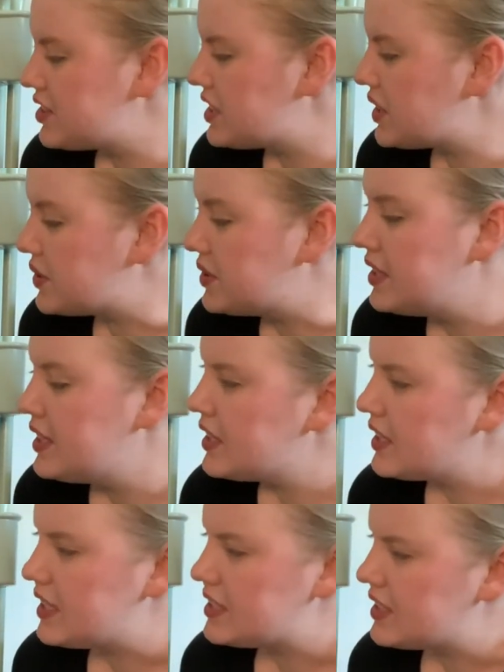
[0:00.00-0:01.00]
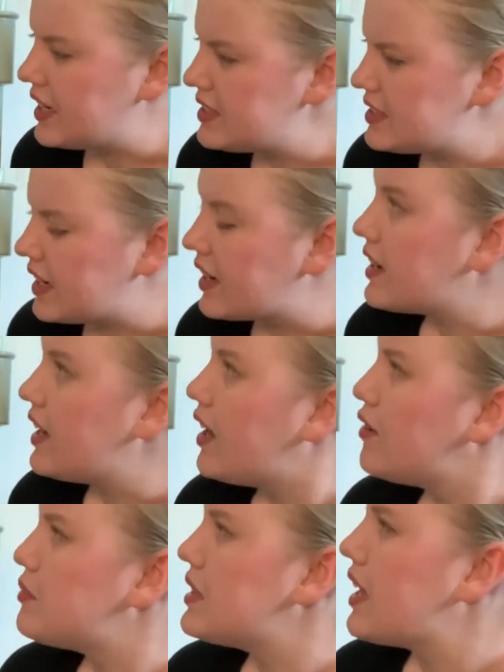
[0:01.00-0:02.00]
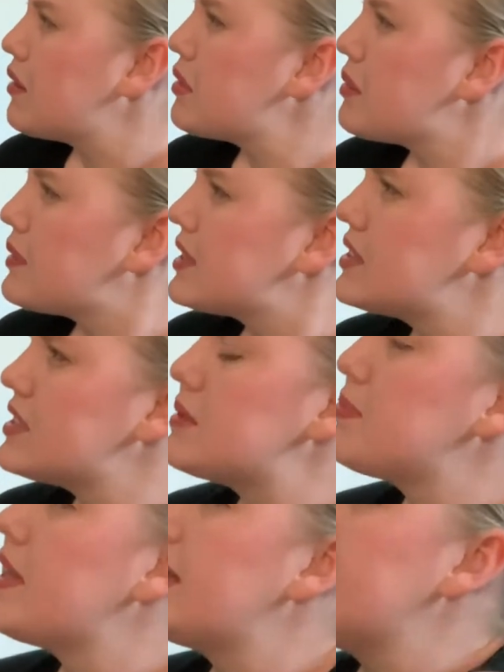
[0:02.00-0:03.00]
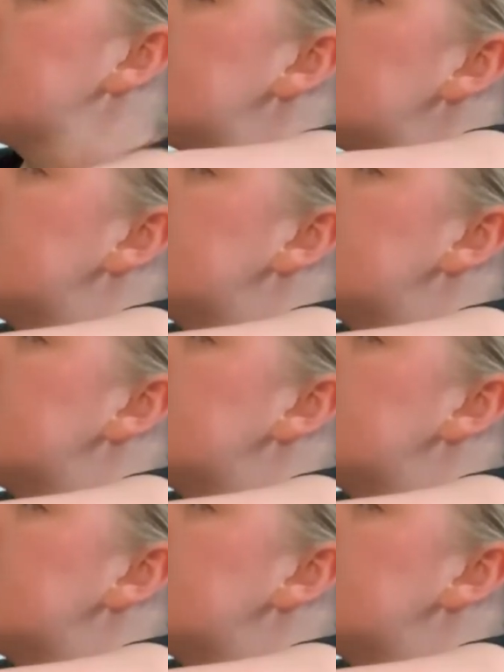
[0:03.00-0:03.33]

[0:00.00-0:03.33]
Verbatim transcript: So it's nice that I can have my library books displayed,